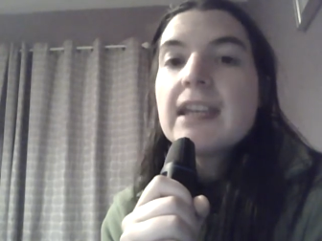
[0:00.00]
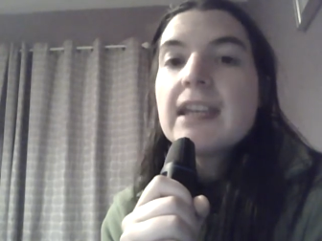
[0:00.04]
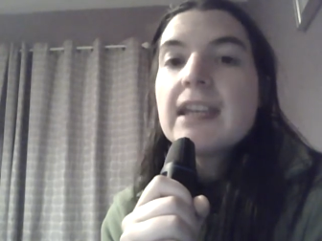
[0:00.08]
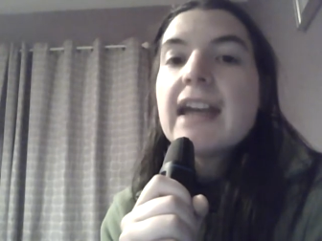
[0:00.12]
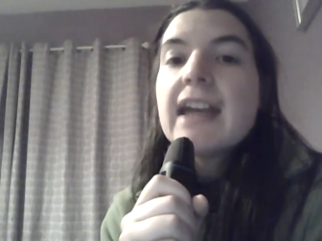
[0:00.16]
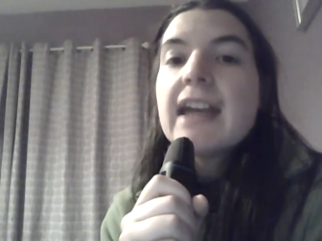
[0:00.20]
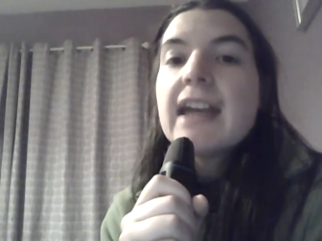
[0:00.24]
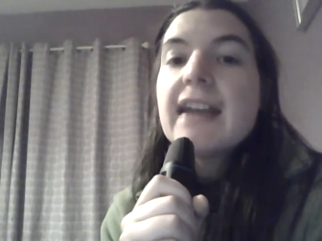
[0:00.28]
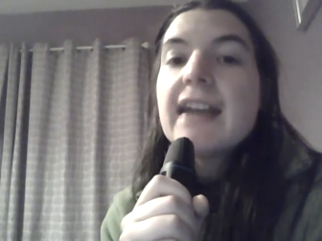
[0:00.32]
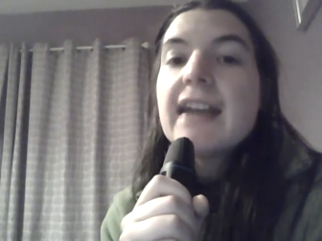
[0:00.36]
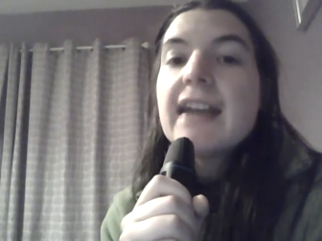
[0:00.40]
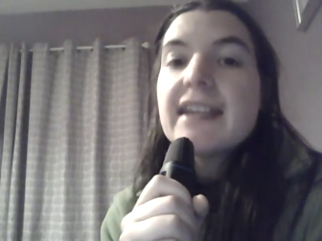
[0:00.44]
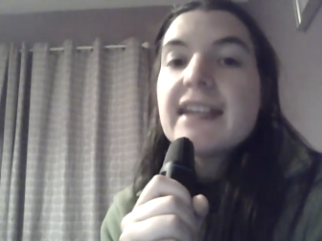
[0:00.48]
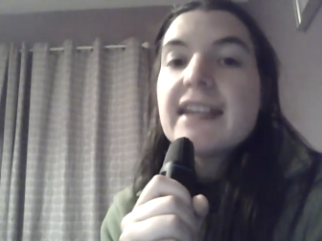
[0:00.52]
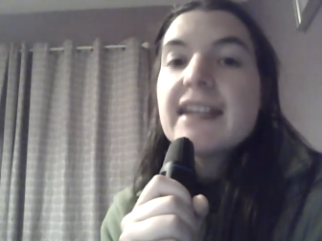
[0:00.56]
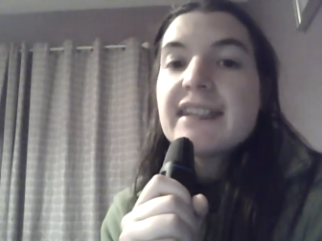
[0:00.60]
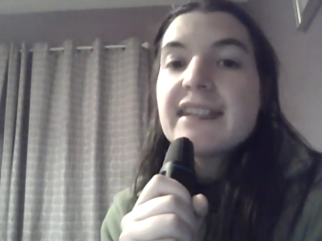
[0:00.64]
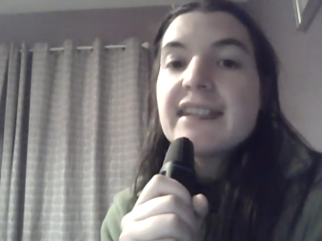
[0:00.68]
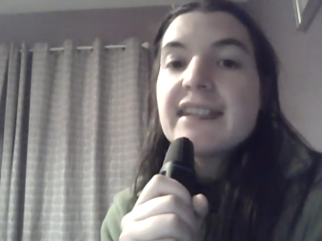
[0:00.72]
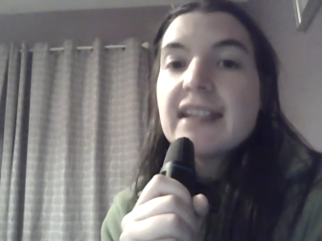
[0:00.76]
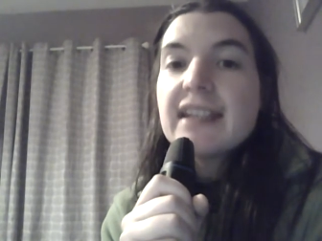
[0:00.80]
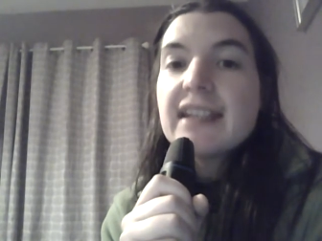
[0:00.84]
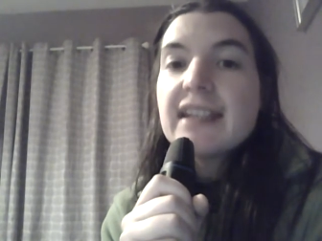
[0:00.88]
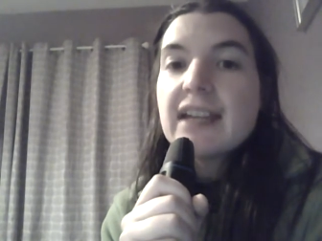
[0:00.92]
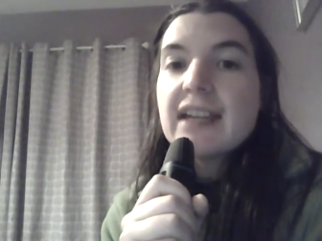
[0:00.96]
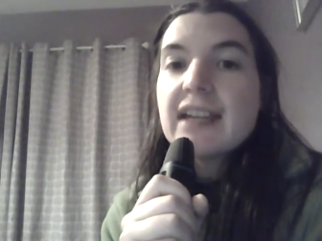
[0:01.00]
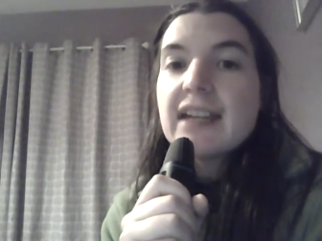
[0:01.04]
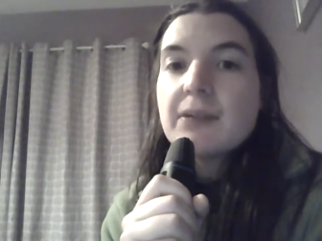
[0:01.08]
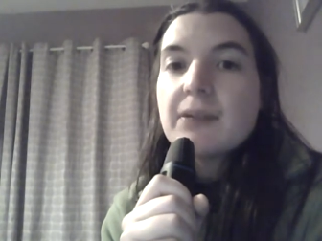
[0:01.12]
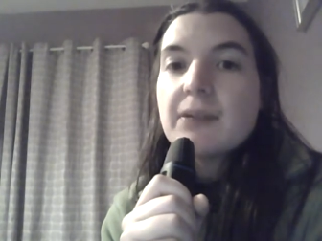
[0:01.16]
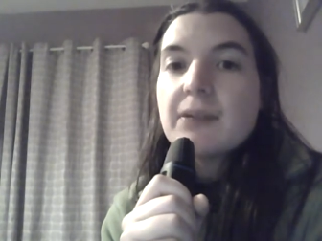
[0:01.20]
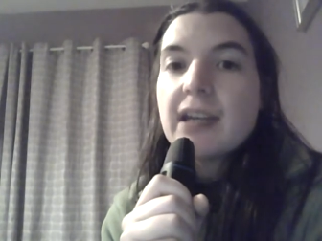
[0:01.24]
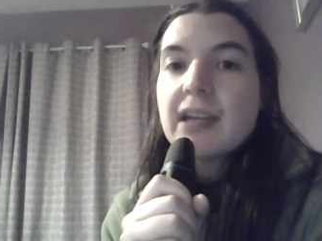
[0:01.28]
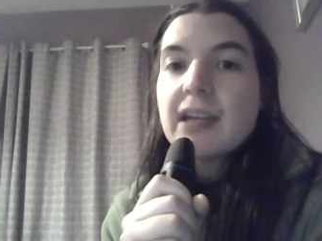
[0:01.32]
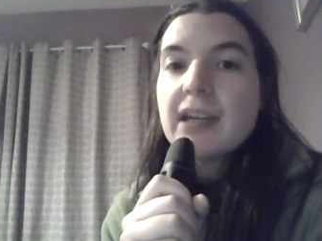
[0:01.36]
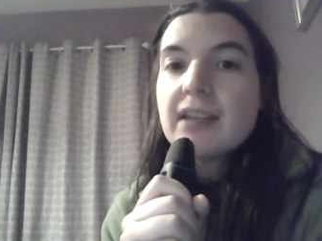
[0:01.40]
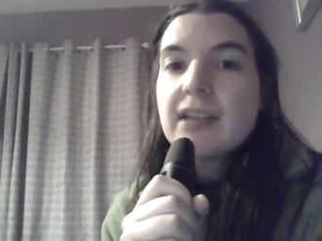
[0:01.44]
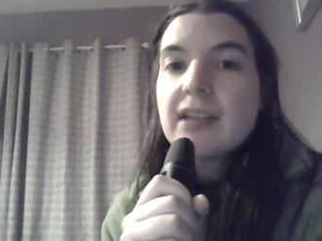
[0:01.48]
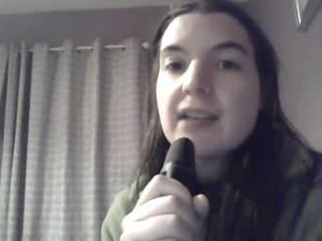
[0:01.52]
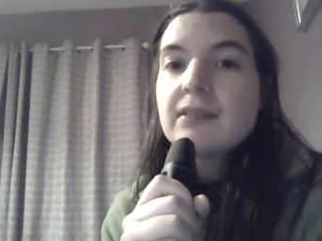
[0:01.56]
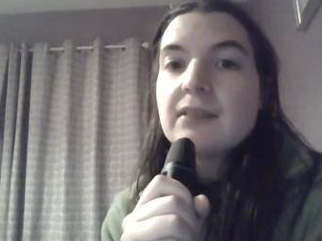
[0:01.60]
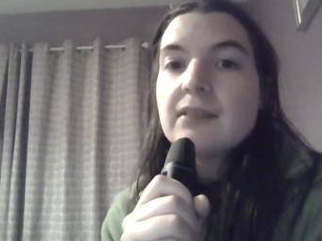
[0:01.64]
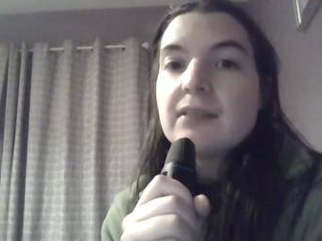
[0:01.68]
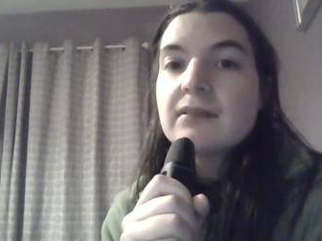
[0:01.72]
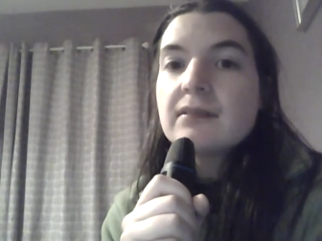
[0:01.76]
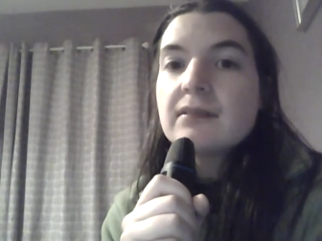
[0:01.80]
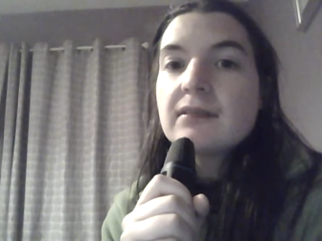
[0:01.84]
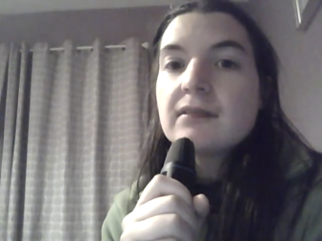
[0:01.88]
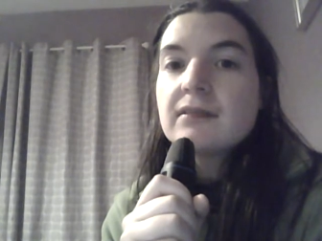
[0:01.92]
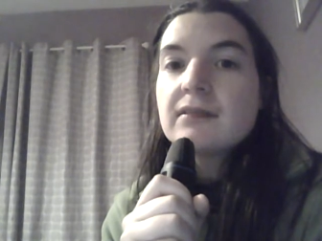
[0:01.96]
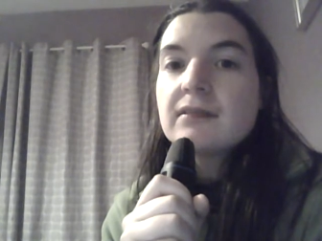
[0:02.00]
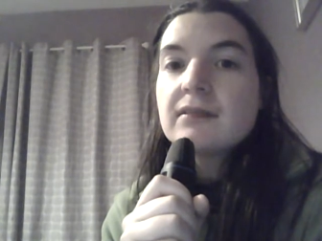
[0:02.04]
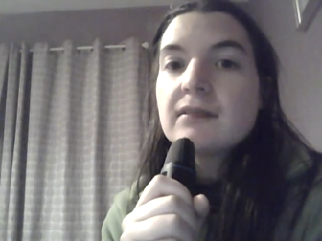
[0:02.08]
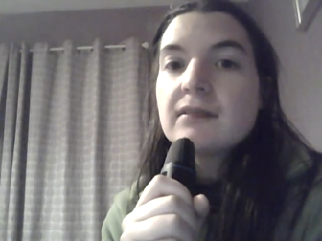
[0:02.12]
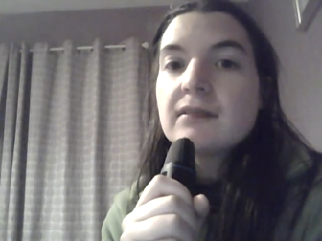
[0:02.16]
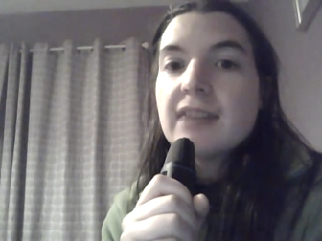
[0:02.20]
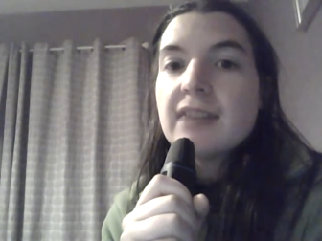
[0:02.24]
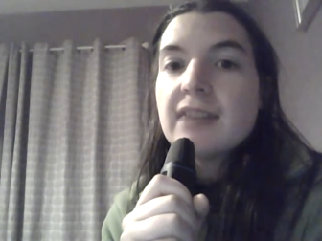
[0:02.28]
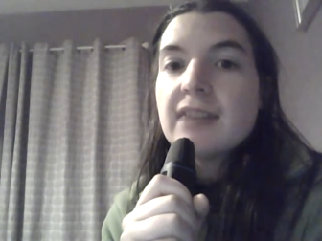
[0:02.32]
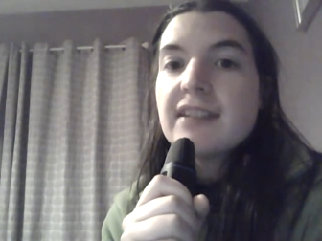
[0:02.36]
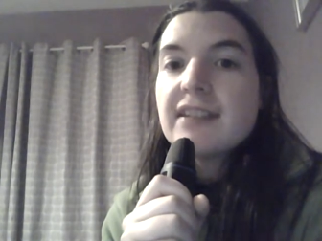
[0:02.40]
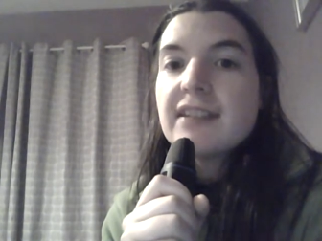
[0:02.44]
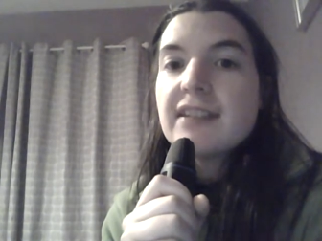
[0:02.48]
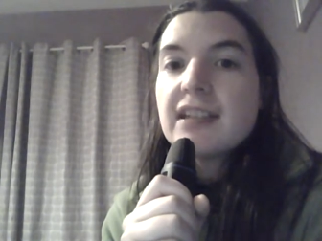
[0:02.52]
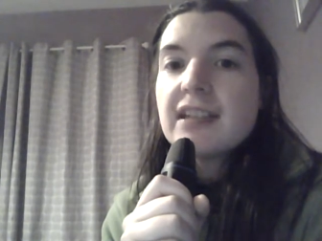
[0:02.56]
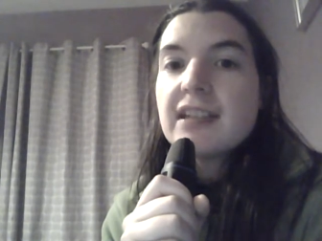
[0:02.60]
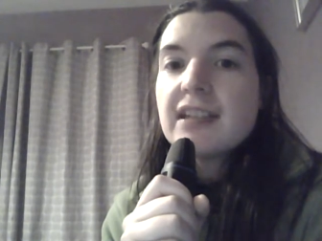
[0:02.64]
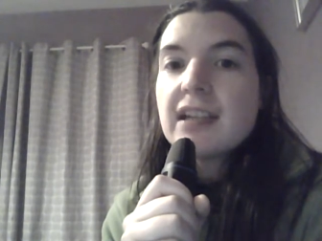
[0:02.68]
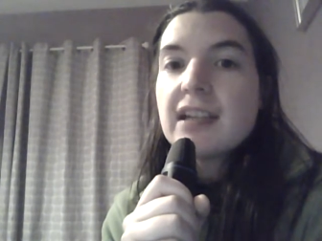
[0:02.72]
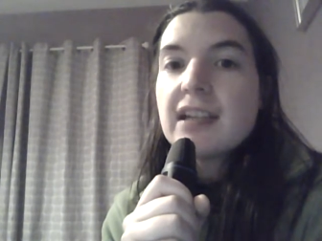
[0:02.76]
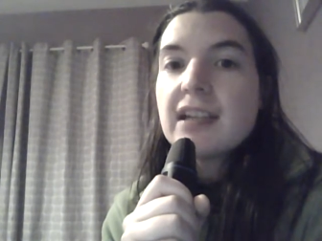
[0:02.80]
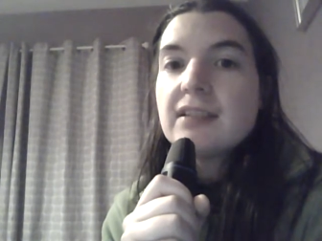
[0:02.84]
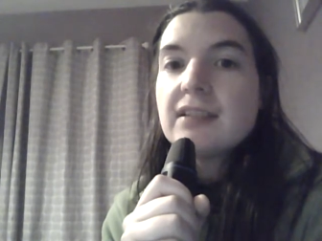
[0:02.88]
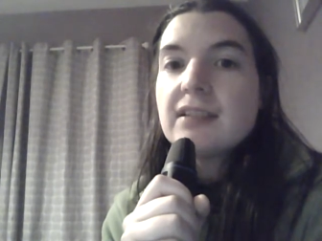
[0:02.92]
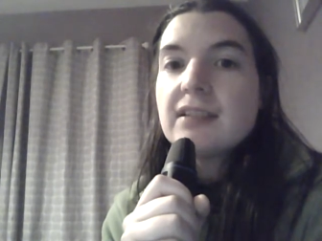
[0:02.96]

And that's it again, okay? That's it again.